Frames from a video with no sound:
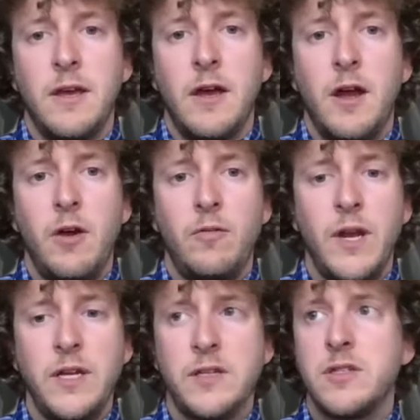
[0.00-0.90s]
All
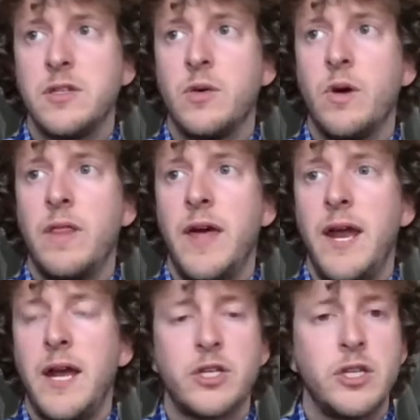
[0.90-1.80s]
right, so that
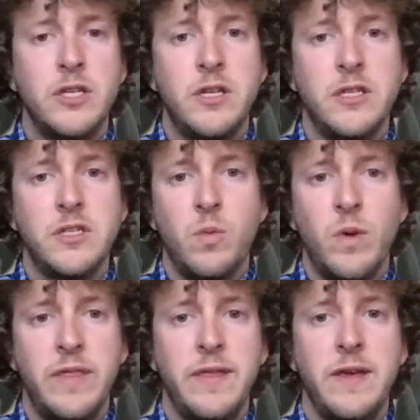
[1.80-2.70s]
actually does it
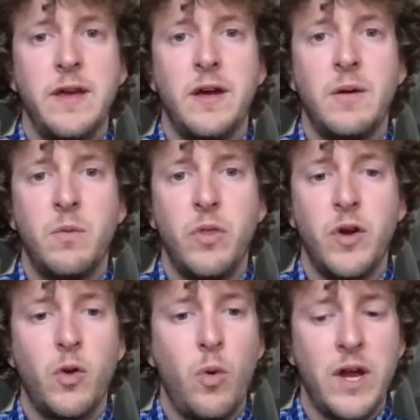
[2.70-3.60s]
with the
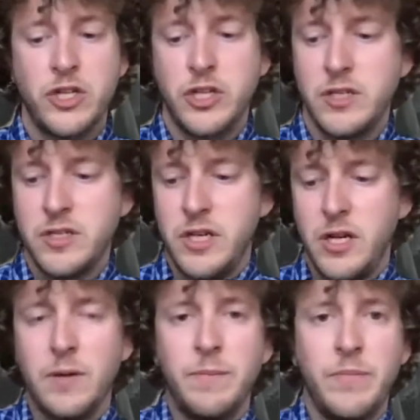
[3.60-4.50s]
questions
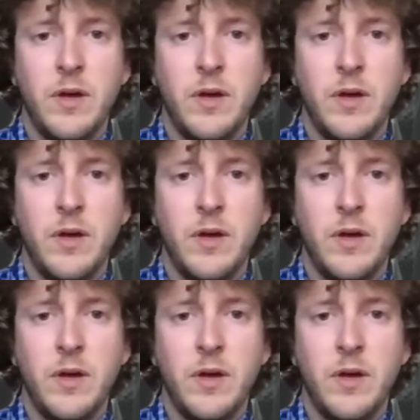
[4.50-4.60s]
here.